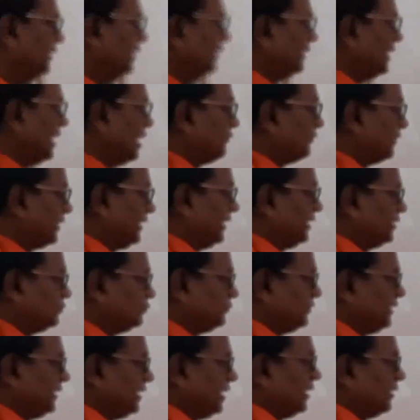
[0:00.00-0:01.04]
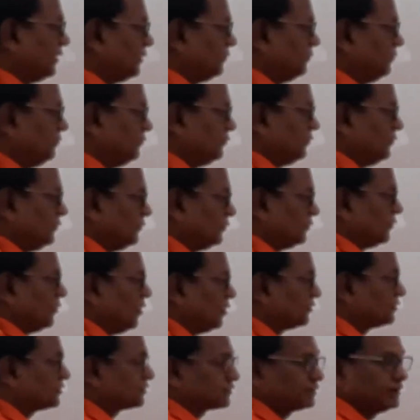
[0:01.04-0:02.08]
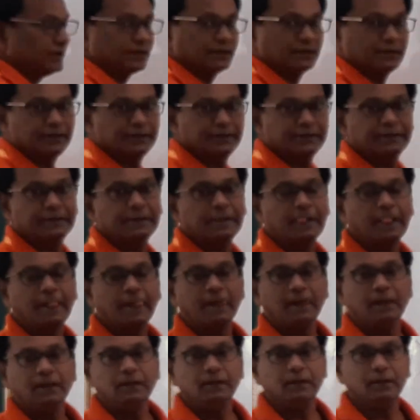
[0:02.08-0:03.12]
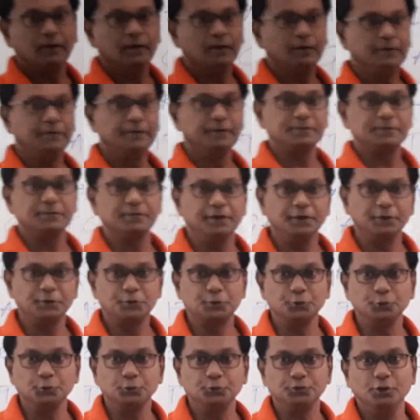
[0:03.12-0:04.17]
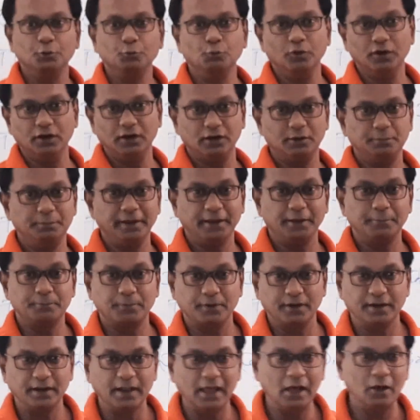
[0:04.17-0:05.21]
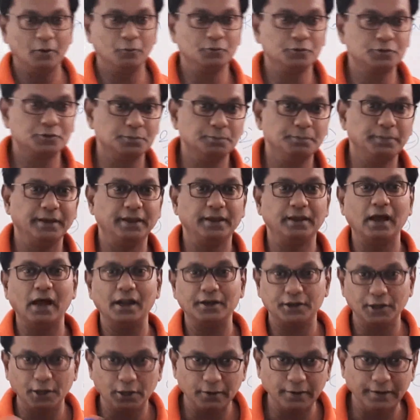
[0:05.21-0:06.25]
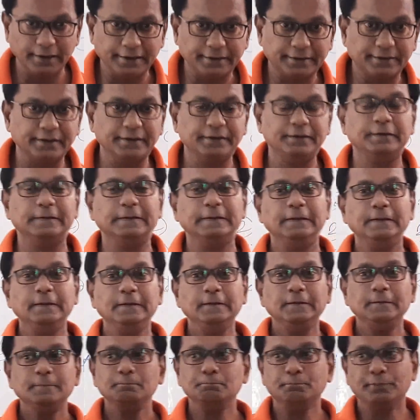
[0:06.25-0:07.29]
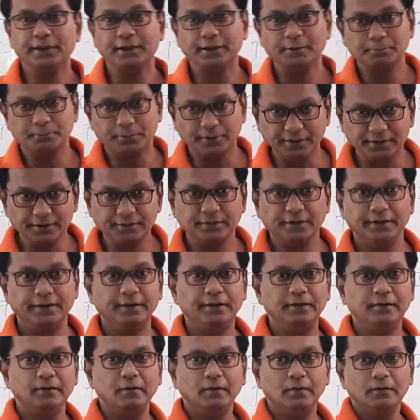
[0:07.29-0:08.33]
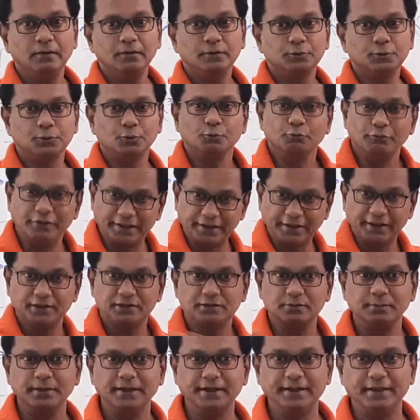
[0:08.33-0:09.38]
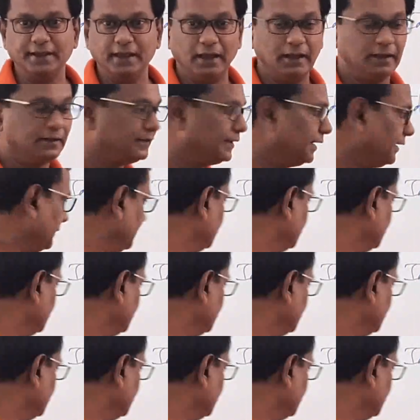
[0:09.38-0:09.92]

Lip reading: Nowadays we are constantly listening to the word being pronounced, being articulated, being printed. through various media, that